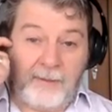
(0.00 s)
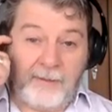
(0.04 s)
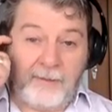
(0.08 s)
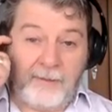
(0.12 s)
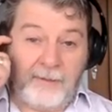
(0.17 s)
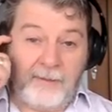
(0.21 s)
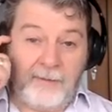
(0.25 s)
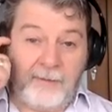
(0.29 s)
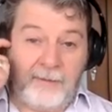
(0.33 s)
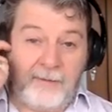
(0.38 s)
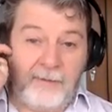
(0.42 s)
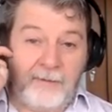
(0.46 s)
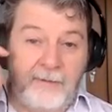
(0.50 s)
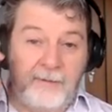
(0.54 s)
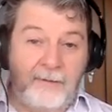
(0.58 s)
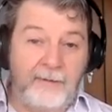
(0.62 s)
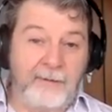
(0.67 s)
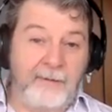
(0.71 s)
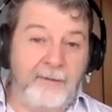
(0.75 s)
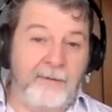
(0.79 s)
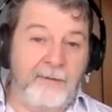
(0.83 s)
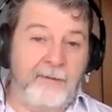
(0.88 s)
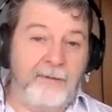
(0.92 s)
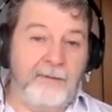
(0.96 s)

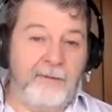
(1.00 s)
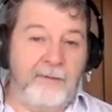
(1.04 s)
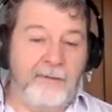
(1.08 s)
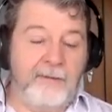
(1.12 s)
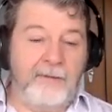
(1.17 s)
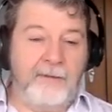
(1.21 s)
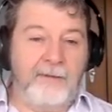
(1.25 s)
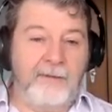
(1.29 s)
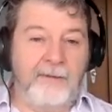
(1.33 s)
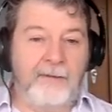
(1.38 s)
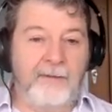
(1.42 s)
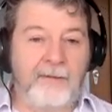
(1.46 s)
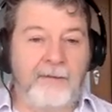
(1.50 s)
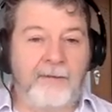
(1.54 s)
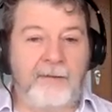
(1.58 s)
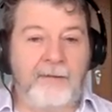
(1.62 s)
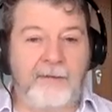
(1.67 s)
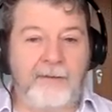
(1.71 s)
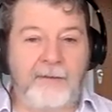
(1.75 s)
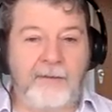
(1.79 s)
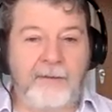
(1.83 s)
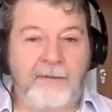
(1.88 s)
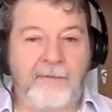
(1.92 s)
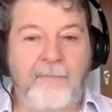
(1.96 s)

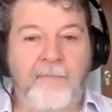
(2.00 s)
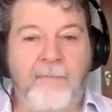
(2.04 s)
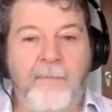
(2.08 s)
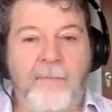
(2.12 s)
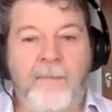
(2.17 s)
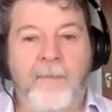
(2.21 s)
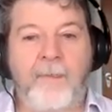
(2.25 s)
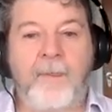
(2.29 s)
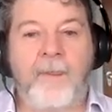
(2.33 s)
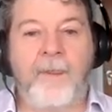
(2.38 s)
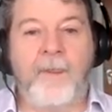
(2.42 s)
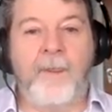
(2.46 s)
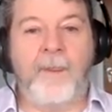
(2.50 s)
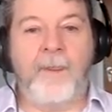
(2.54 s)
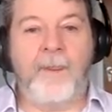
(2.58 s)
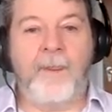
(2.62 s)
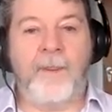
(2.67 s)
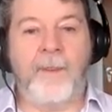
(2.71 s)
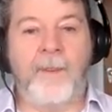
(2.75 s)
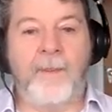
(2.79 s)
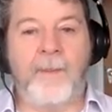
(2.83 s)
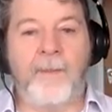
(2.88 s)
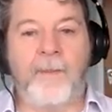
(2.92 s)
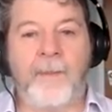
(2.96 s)

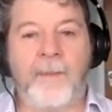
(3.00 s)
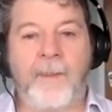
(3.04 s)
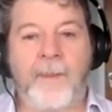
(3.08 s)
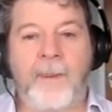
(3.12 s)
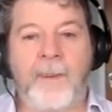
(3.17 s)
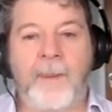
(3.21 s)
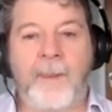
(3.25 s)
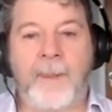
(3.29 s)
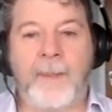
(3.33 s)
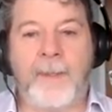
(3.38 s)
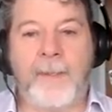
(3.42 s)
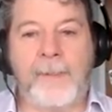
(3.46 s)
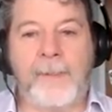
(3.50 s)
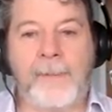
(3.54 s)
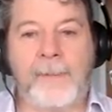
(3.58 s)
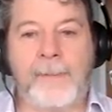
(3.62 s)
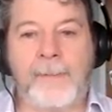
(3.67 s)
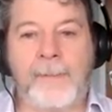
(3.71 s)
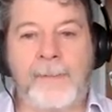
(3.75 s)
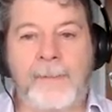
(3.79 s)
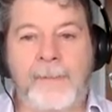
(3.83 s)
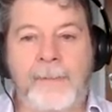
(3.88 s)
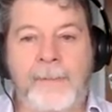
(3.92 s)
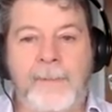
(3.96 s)

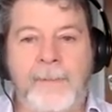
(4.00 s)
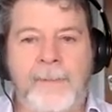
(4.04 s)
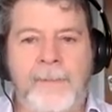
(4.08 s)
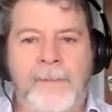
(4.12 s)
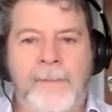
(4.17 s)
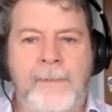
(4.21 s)
No words are spoken by the person on screen.